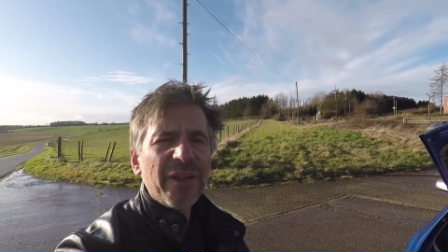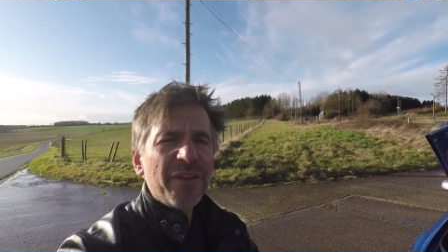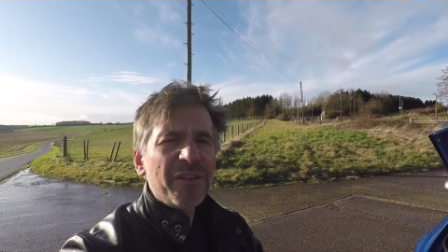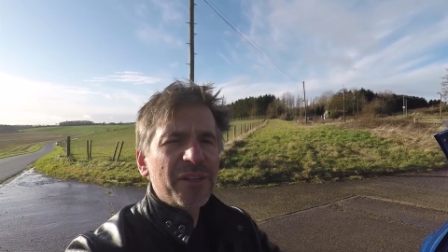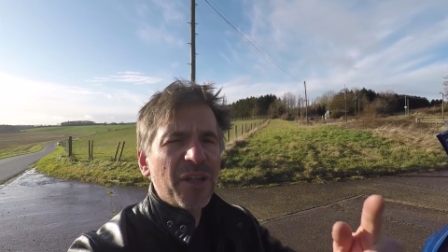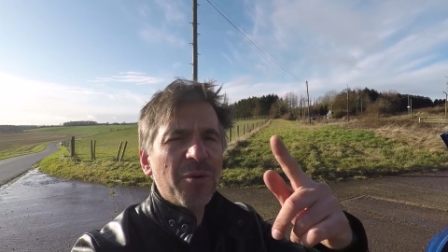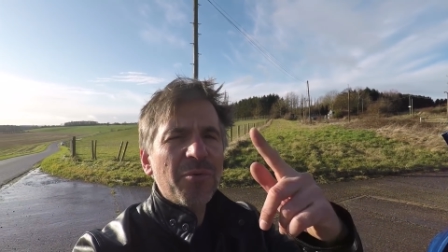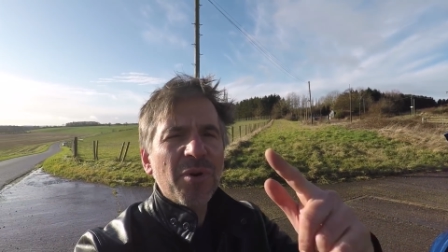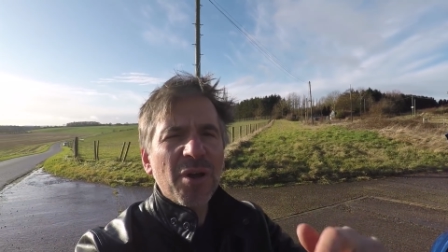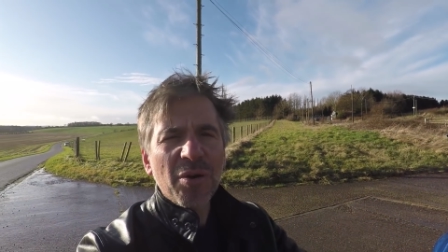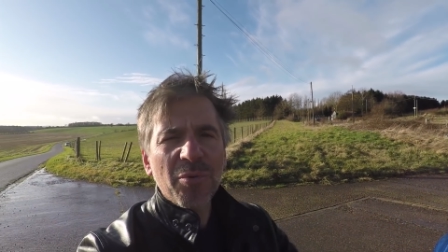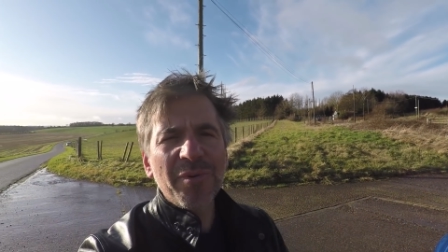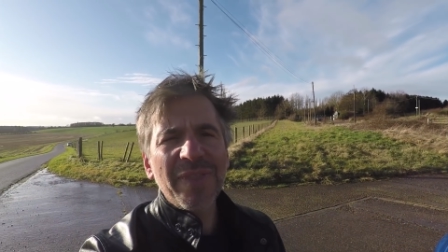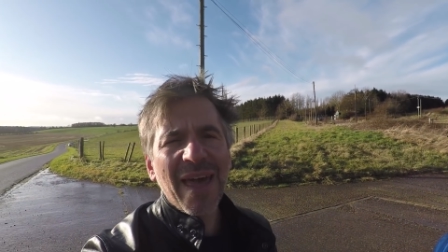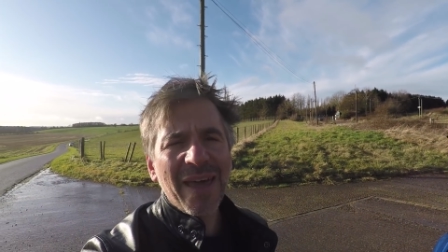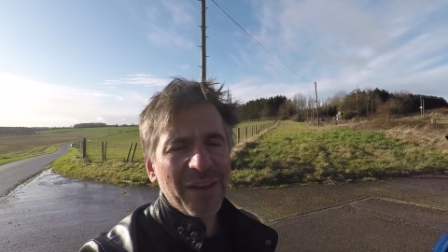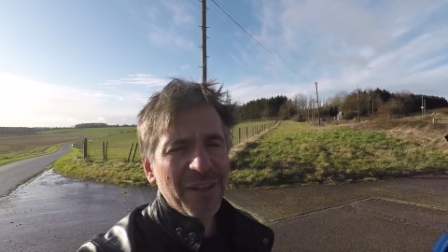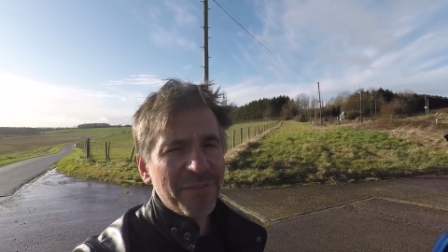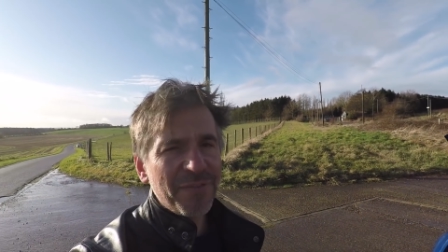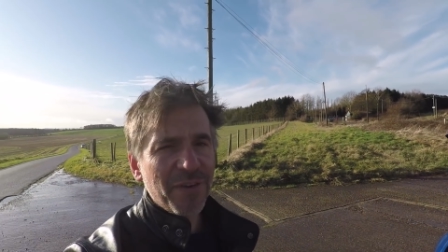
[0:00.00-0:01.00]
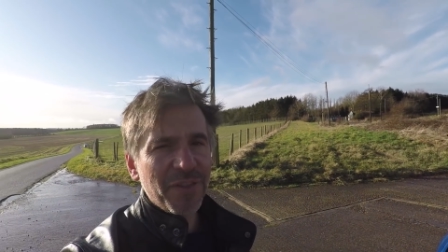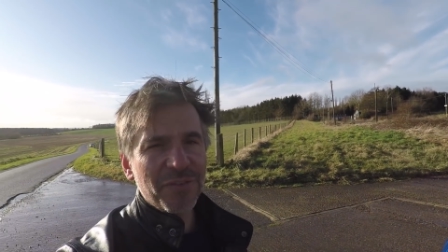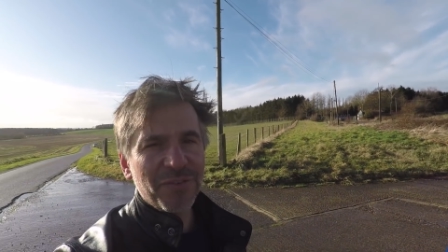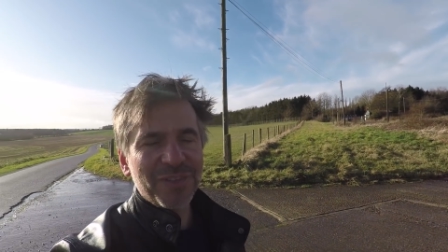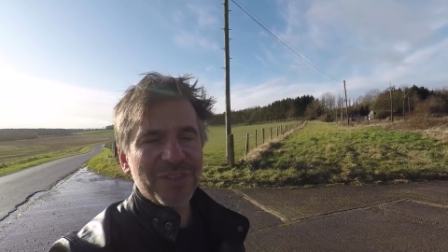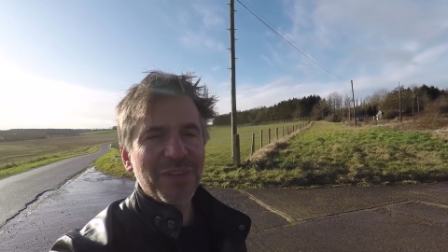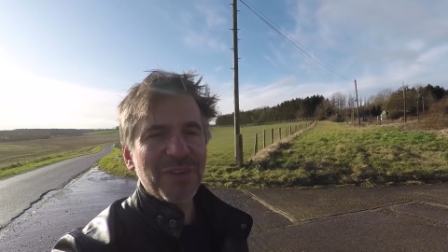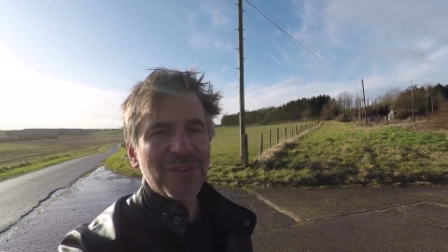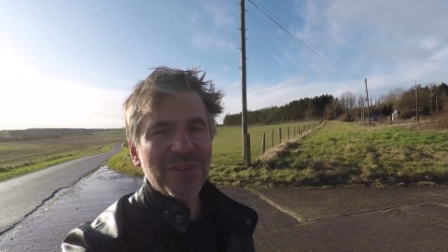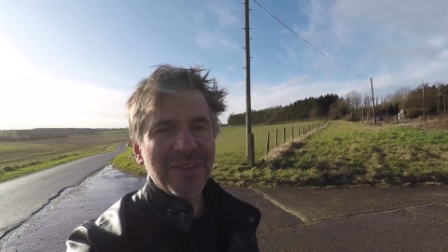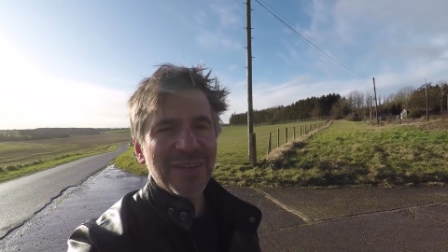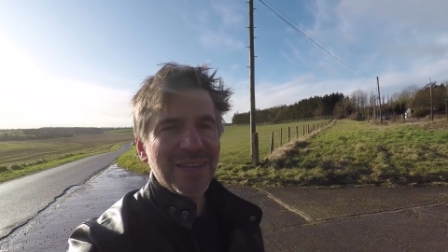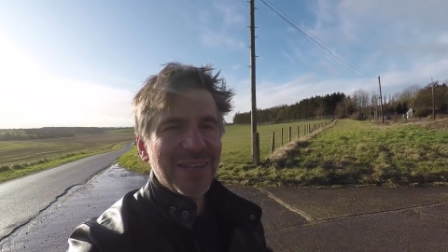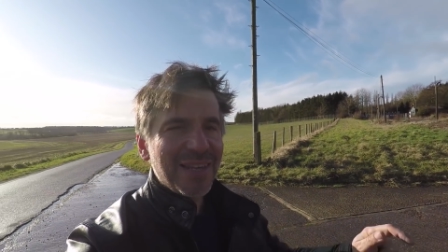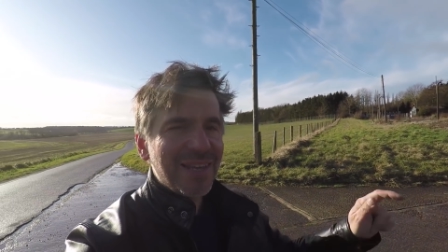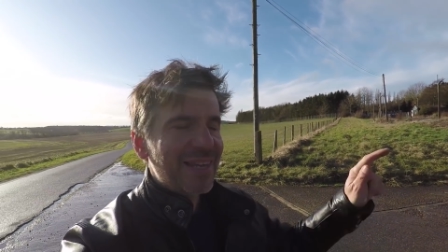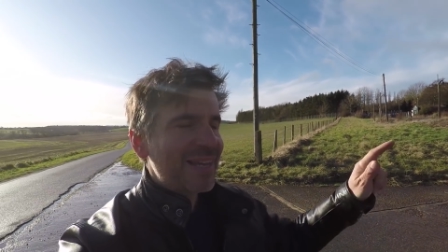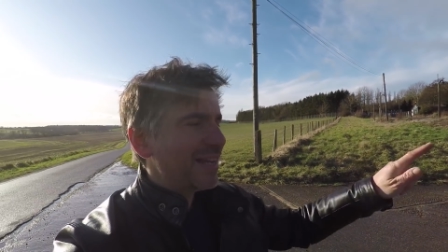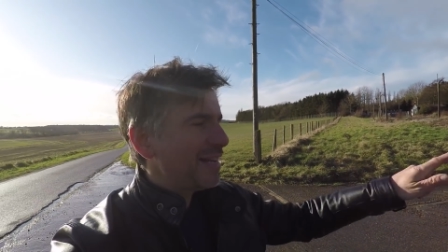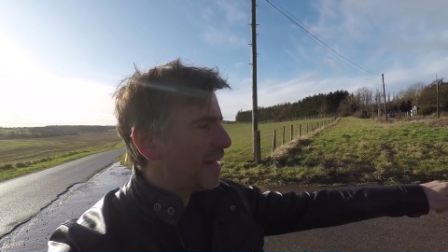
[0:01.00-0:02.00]
So without any further ado,
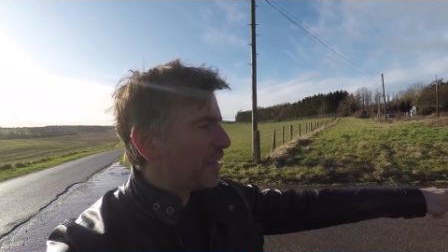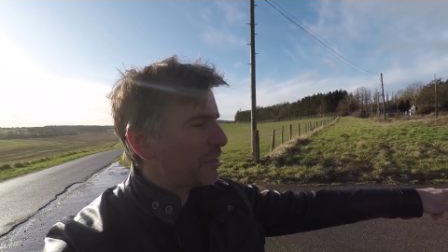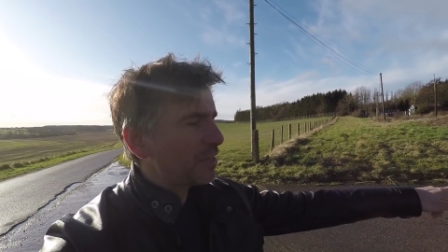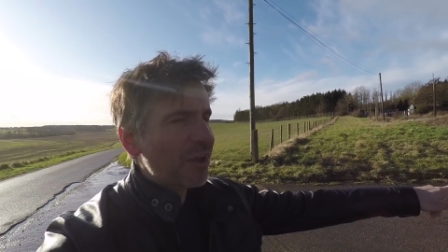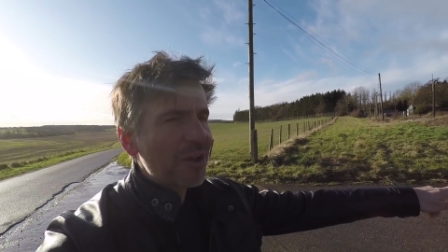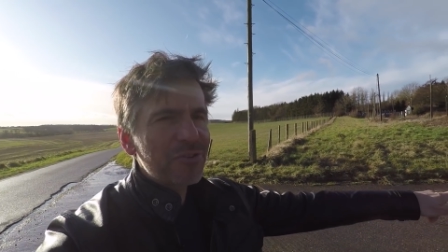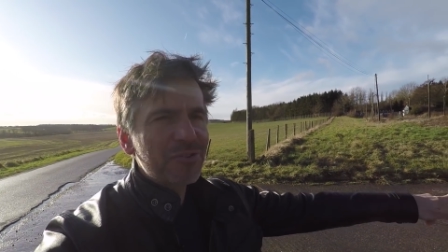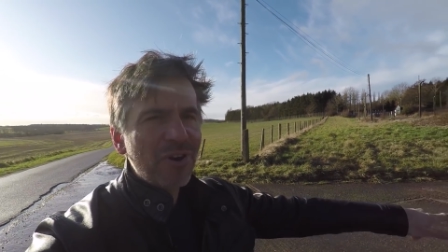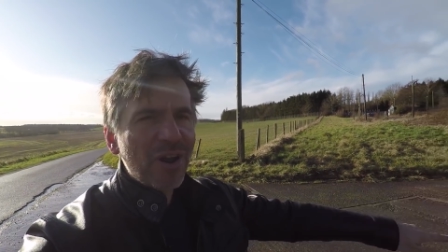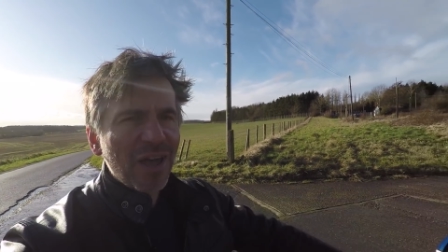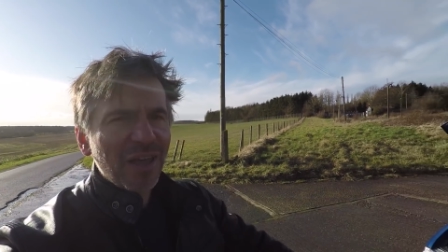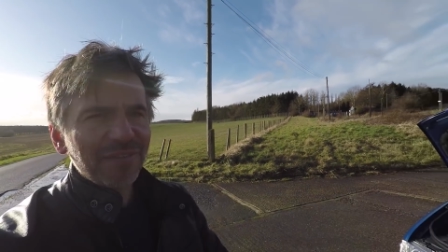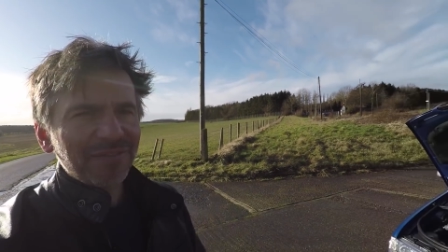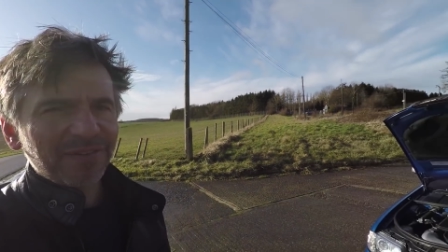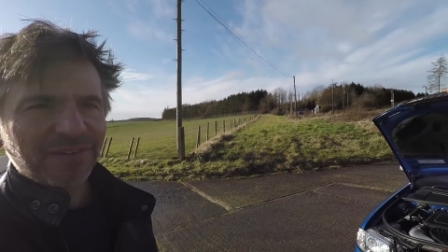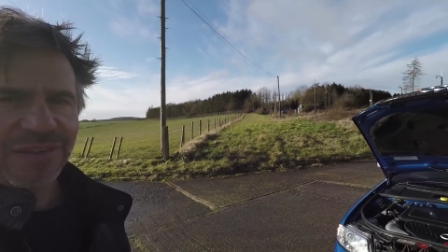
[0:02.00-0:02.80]
let's go and drive